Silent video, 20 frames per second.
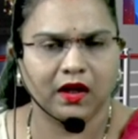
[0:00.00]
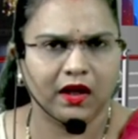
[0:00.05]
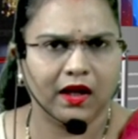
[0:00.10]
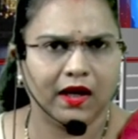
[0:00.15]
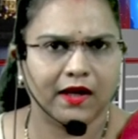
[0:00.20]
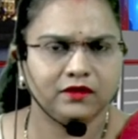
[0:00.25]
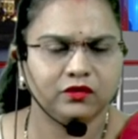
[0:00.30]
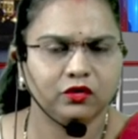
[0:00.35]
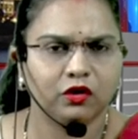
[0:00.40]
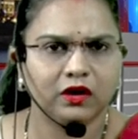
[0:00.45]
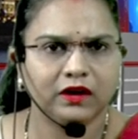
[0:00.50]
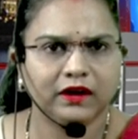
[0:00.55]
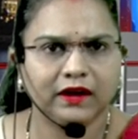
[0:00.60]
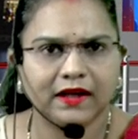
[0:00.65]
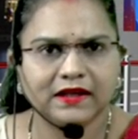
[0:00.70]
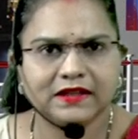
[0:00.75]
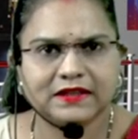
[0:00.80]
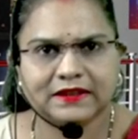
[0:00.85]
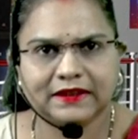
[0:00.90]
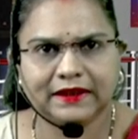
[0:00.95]
As you all
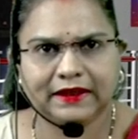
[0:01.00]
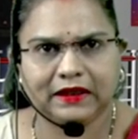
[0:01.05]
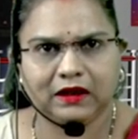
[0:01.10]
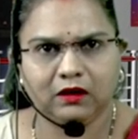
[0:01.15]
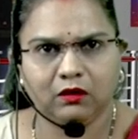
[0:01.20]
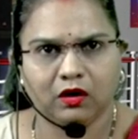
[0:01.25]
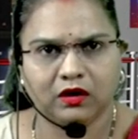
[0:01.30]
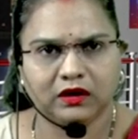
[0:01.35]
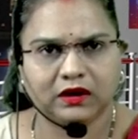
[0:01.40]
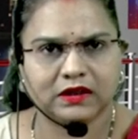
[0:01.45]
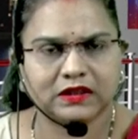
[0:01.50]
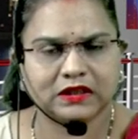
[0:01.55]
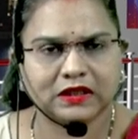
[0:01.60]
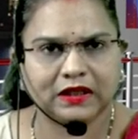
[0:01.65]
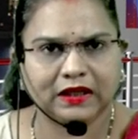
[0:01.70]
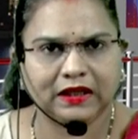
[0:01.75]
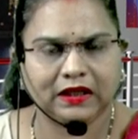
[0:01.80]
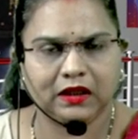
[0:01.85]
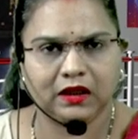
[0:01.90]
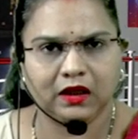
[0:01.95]
can see on the
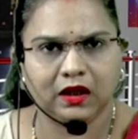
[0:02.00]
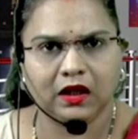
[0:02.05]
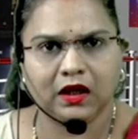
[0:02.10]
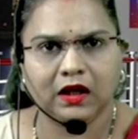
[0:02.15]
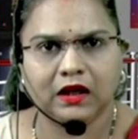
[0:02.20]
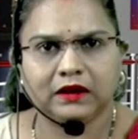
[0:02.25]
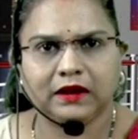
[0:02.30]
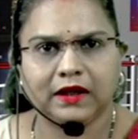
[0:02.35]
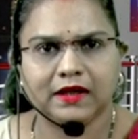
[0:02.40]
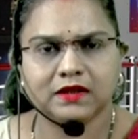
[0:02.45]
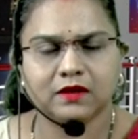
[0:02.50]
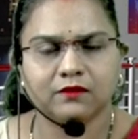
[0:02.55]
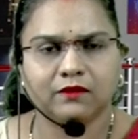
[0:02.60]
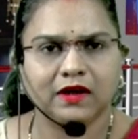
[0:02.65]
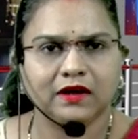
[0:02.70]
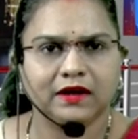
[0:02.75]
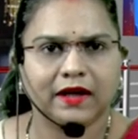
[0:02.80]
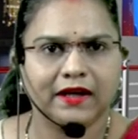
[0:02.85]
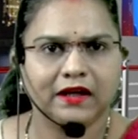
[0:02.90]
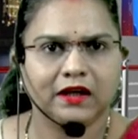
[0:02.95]
screen, there is
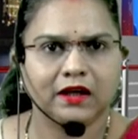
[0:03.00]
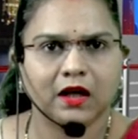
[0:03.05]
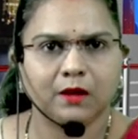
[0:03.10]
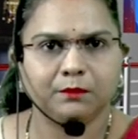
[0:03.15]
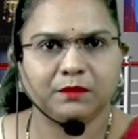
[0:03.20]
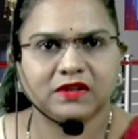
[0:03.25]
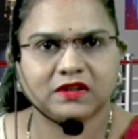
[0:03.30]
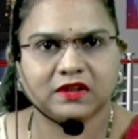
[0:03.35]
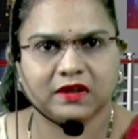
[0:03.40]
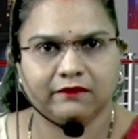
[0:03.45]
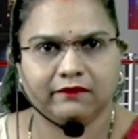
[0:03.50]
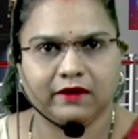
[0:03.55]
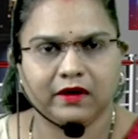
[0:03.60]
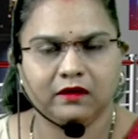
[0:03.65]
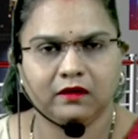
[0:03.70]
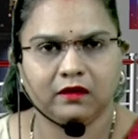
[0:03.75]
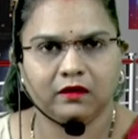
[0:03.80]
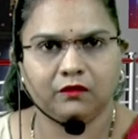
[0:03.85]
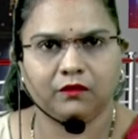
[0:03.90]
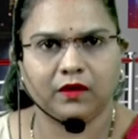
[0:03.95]
one diagram is
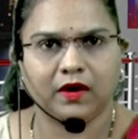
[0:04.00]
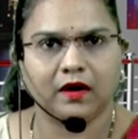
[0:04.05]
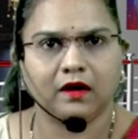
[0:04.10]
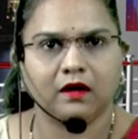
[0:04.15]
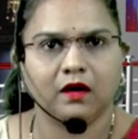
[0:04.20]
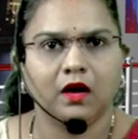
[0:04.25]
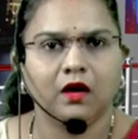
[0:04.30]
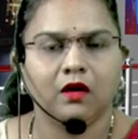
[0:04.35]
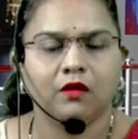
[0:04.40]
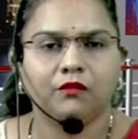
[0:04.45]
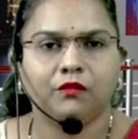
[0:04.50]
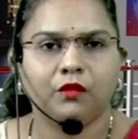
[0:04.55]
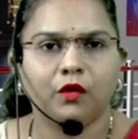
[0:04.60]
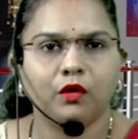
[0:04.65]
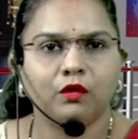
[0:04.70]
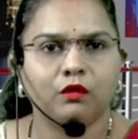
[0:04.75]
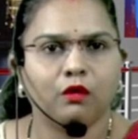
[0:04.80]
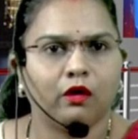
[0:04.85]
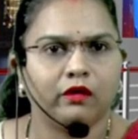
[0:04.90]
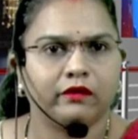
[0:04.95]
given where
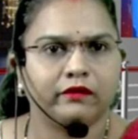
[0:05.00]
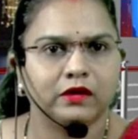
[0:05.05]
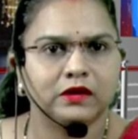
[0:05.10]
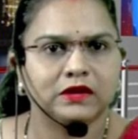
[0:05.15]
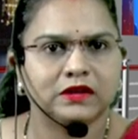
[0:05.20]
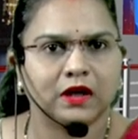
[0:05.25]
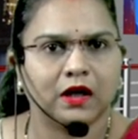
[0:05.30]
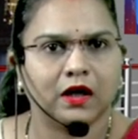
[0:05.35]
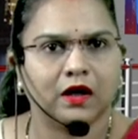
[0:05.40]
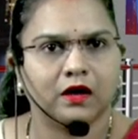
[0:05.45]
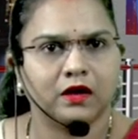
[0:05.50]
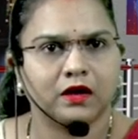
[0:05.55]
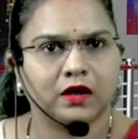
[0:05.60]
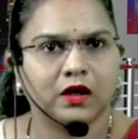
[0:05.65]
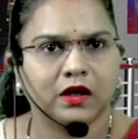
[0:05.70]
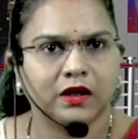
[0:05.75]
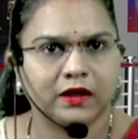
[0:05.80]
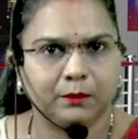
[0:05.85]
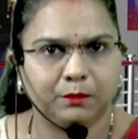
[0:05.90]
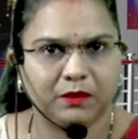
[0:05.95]
four quadrants are
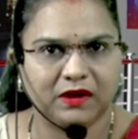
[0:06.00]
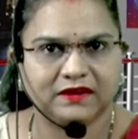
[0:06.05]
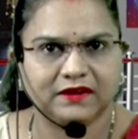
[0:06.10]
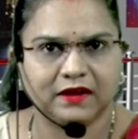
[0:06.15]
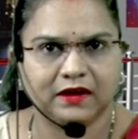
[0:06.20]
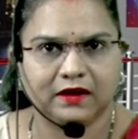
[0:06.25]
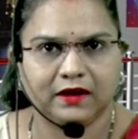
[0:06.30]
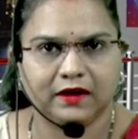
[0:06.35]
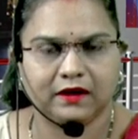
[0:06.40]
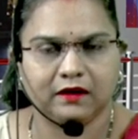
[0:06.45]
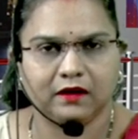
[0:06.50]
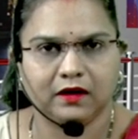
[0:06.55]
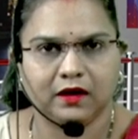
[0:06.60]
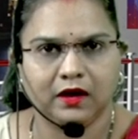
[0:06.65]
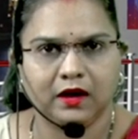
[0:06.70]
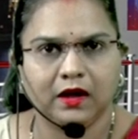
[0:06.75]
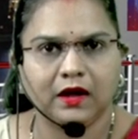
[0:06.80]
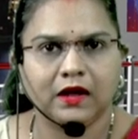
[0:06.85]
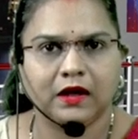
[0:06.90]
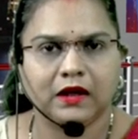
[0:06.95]
represented.
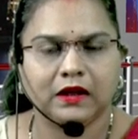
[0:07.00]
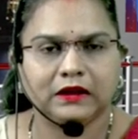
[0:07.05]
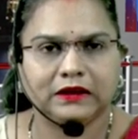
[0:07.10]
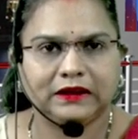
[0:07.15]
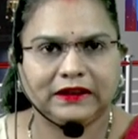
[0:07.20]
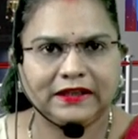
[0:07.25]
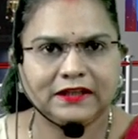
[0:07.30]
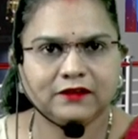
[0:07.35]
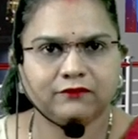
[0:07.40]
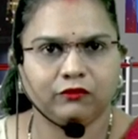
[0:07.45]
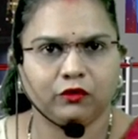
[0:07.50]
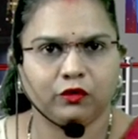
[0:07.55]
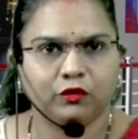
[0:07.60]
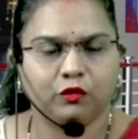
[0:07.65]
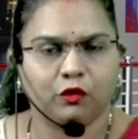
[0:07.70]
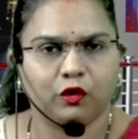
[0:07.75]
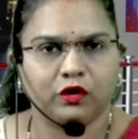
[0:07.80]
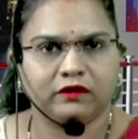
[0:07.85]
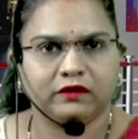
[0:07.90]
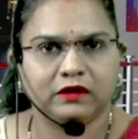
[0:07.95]
These four
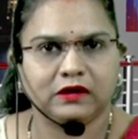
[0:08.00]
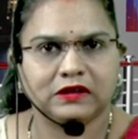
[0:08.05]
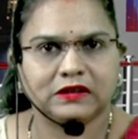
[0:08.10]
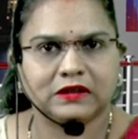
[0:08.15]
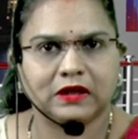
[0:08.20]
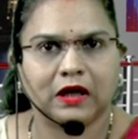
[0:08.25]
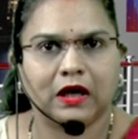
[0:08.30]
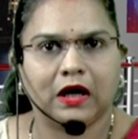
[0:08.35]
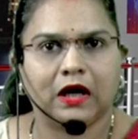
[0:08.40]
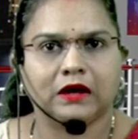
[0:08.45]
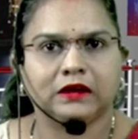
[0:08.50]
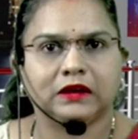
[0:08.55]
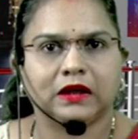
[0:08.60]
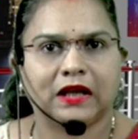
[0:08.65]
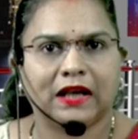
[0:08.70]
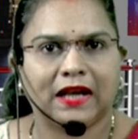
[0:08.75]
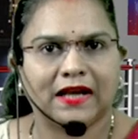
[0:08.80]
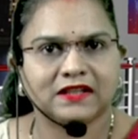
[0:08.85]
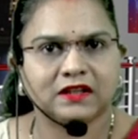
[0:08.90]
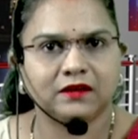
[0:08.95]
quadrants are the
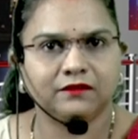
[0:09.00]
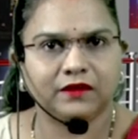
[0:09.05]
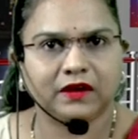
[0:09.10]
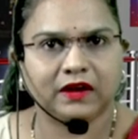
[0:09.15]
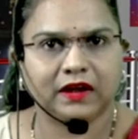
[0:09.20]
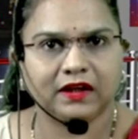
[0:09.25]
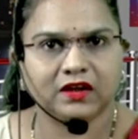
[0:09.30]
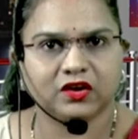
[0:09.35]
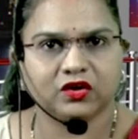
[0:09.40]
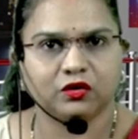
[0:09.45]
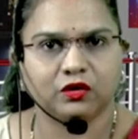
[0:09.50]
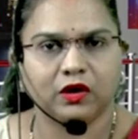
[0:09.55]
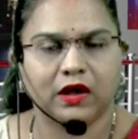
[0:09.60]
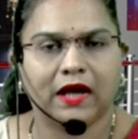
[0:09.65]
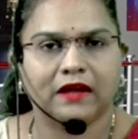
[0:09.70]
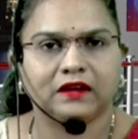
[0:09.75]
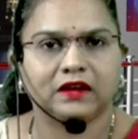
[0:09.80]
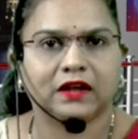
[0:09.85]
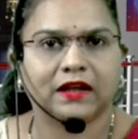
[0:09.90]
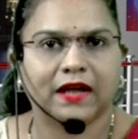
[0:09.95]
classification
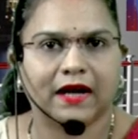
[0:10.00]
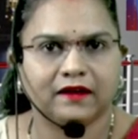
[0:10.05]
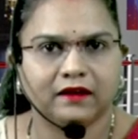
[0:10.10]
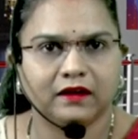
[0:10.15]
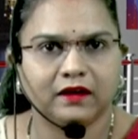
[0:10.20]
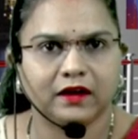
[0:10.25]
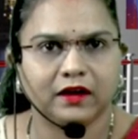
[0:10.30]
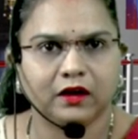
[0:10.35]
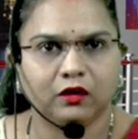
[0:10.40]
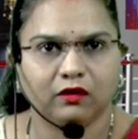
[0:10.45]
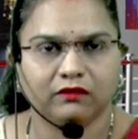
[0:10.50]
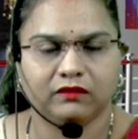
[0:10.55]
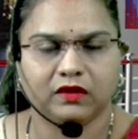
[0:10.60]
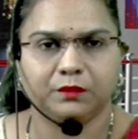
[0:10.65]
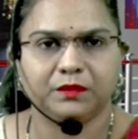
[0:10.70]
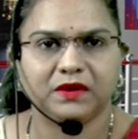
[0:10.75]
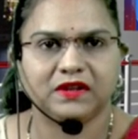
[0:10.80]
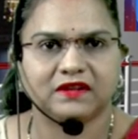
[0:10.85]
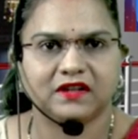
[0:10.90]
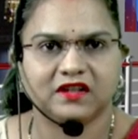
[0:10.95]
and the category of the
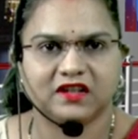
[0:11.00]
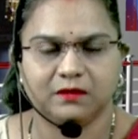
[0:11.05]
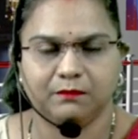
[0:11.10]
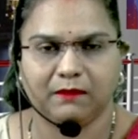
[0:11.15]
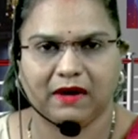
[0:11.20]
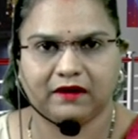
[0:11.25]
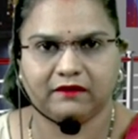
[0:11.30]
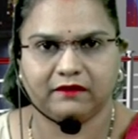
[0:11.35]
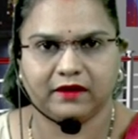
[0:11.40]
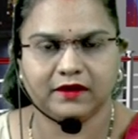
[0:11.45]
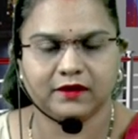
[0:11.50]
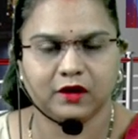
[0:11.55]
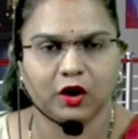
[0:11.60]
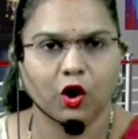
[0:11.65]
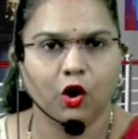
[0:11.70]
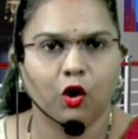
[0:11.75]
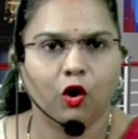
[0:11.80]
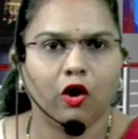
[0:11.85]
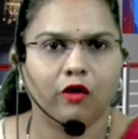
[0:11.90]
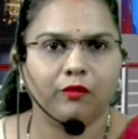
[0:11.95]
BCG matrix
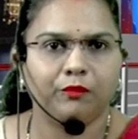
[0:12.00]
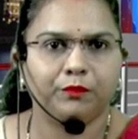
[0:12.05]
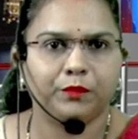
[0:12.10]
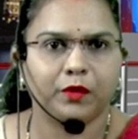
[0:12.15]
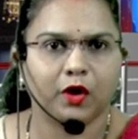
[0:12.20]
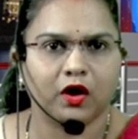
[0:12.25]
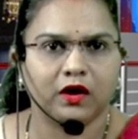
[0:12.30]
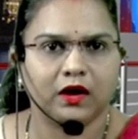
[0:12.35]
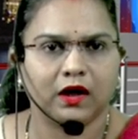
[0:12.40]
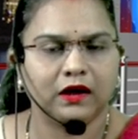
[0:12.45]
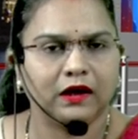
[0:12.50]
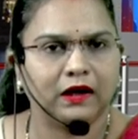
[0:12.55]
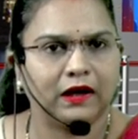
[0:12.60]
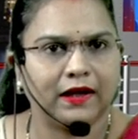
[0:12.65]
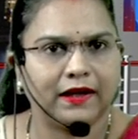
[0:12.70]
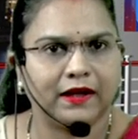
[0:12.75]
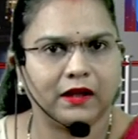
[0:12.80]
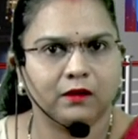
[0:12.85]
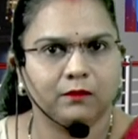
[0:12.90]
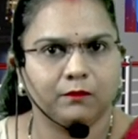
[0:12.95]
of product
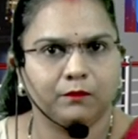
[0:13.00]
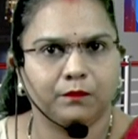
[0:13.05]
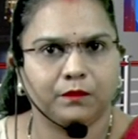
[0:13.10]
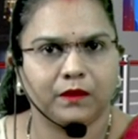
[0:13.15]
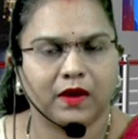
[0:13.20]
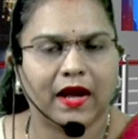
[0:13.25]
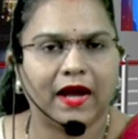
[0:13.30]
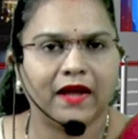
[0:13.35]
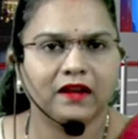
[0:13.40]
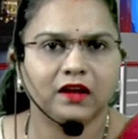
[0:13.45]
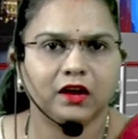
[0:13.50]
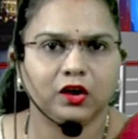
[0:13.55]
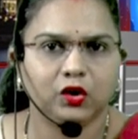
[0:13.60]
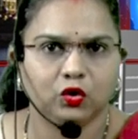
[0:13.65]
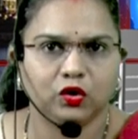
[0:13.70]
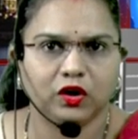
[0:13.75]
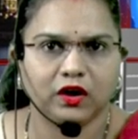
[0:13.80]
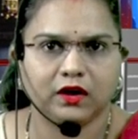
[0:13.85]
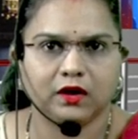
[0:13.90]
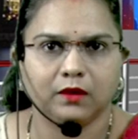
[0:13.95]
line and the
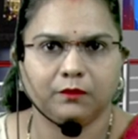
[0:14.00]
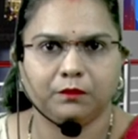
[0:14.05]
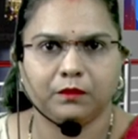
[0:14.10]
unit.